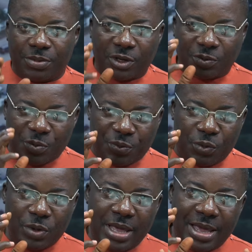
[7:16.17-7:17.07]
Because
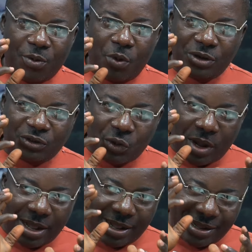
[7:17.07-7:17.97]
people, once you
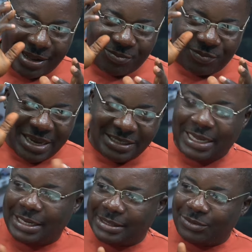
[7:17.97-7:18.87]
are
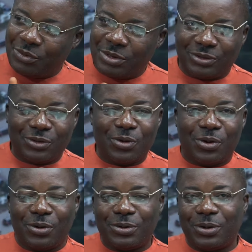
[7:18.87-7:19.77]
painted, once
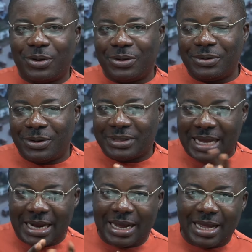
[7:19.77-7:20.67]
your
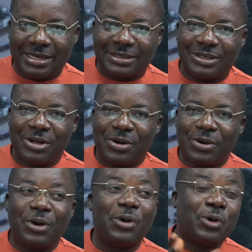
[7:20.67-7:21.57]
tanker is
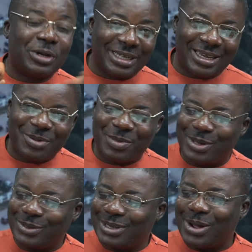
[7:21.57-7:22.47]
color coded, let me
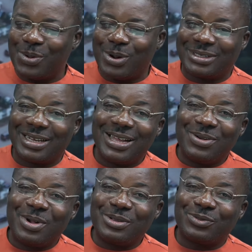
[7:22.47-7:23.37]
use their word.
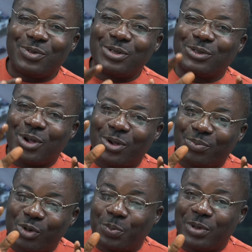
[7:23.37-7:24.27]
Well, once you're
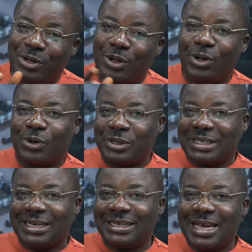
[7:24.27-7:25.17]
properly color
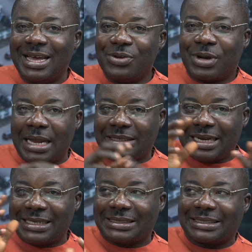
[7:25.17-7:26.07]
coded, you
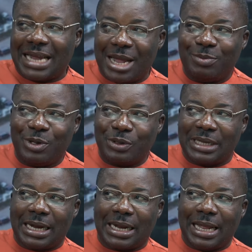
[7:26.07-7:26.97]
can't take the sky blue
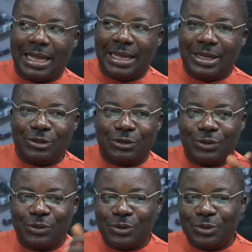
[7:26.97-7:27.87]
tanker
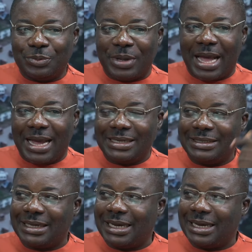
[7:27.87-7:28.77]
to
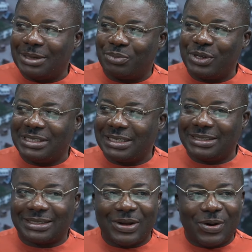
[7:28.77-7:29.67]
behind
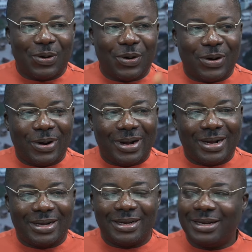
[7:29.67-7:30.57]
prisons
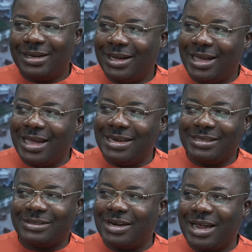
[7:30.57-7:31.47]
or
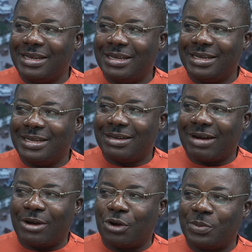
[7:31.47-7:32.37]
any
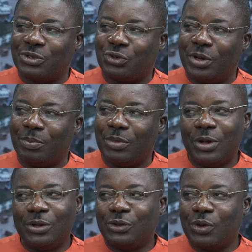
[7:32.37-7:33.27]
random stream
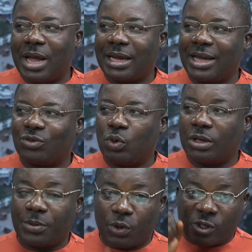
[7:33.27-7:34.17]
to go and get
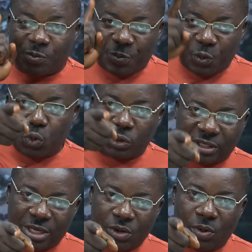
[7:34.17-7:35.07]
water, because people will
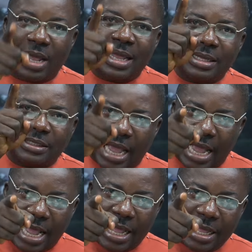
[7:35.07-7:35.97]
see you say,
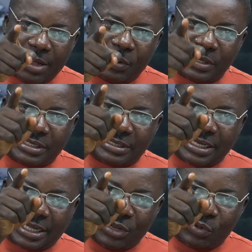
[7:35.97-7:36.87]
ah, what is
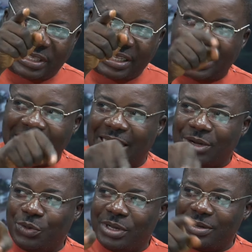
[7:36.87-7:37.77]
the clean water
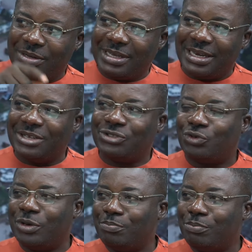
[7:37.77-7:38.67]
tanker doing in a
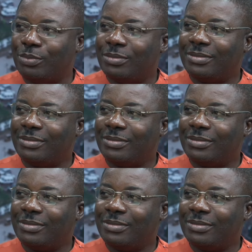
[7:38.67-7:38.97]
stream?